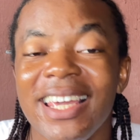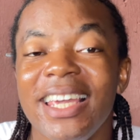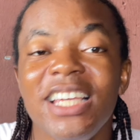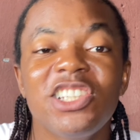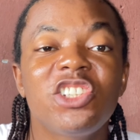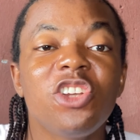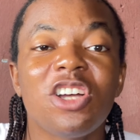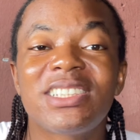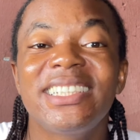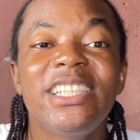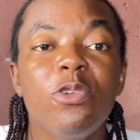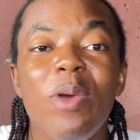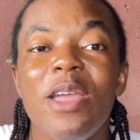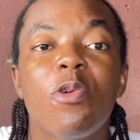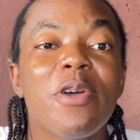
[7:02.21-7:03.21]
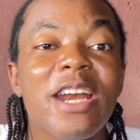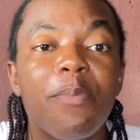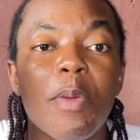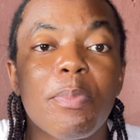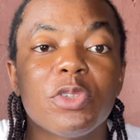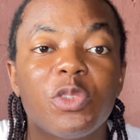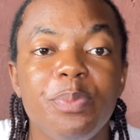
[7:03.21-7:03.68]
is not the way Ikwere
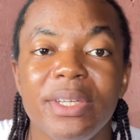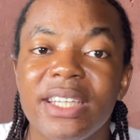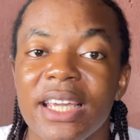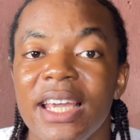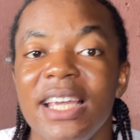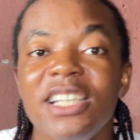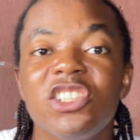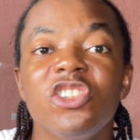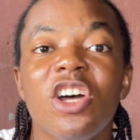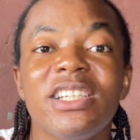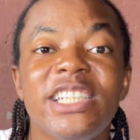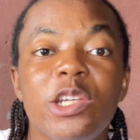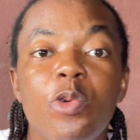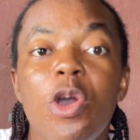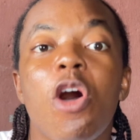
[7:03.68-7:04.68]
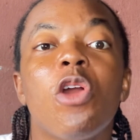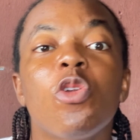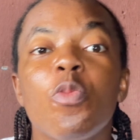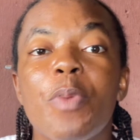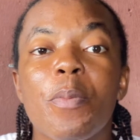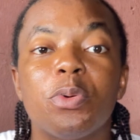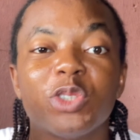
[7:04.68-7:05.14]
people speak. It's not the way
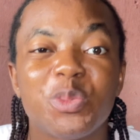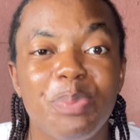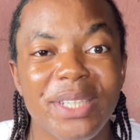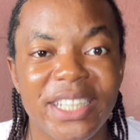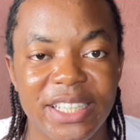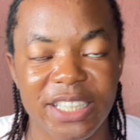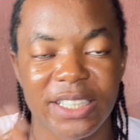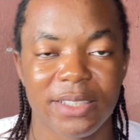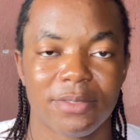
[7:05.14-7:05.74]
Olo people speak.